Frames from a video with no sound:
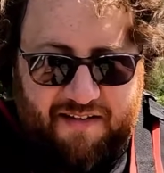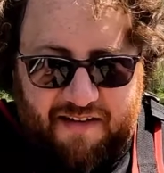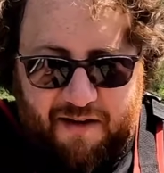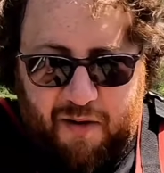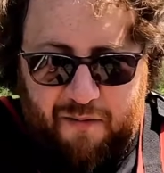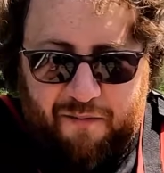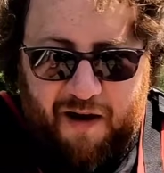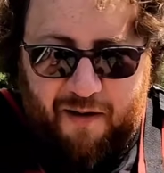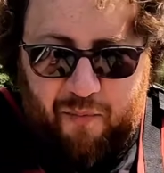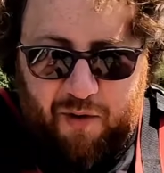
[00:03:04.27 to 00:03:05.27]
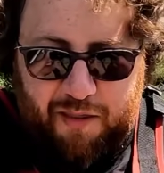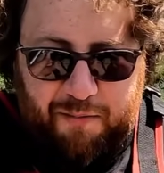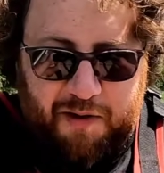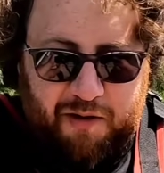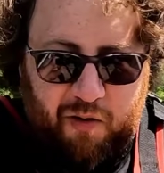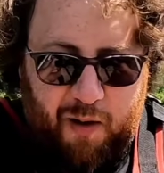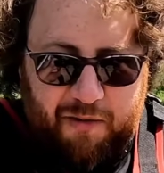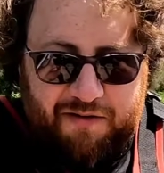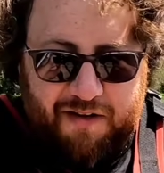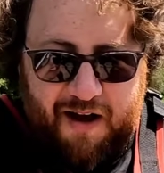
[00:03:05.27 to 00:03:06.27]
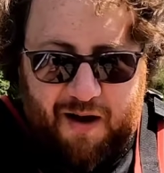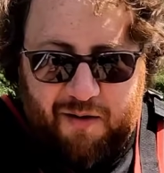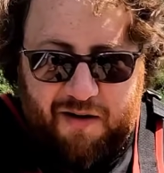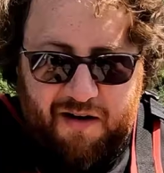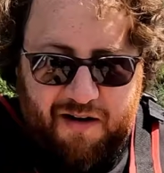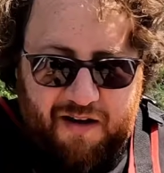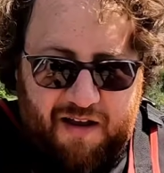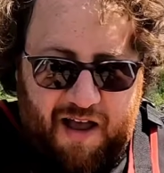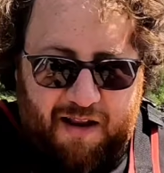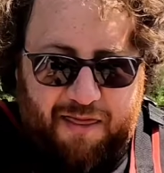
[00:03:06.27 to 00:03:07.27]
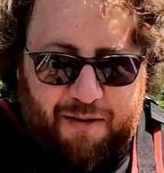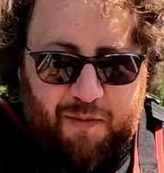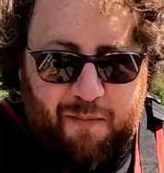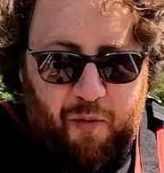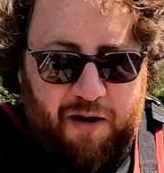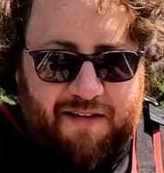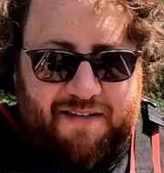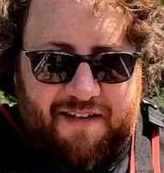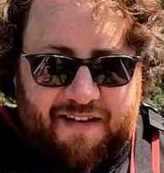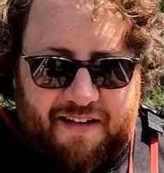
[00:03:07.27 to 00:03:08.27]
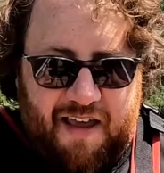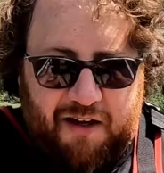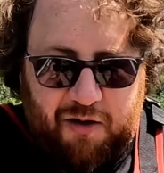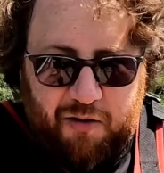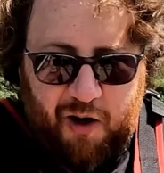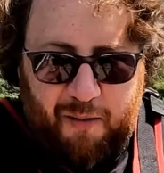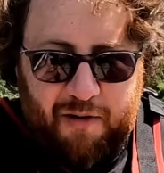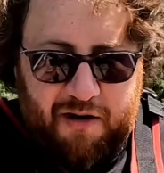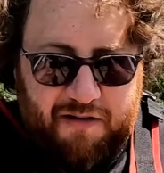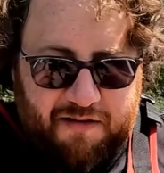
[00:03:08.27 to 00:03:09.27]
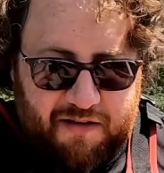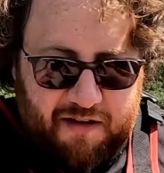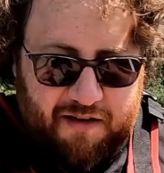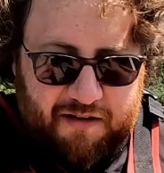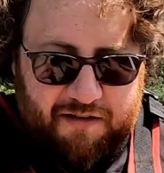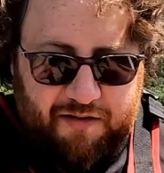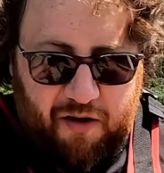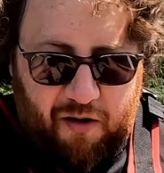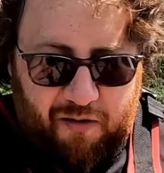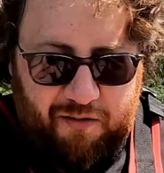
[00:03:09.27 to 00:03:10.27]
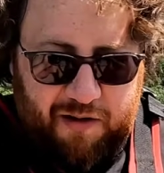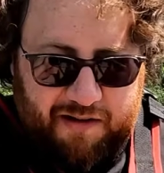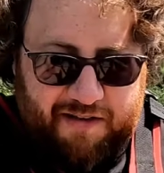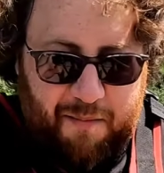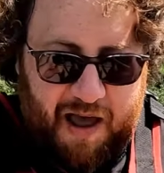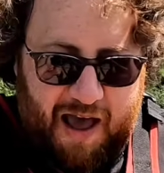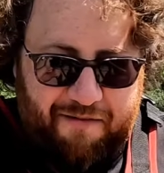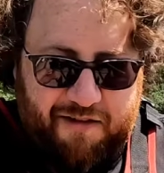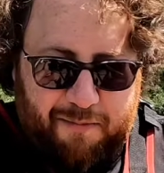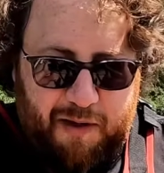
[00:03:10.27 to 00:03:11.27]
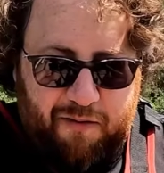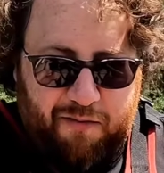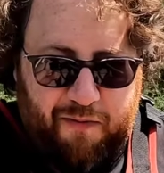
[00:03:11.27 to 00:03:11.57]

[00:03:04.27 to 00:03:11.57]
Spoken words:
it says I went 5.3 kilometers an hour and 3.68 kilometers. So, like I said, my average speed was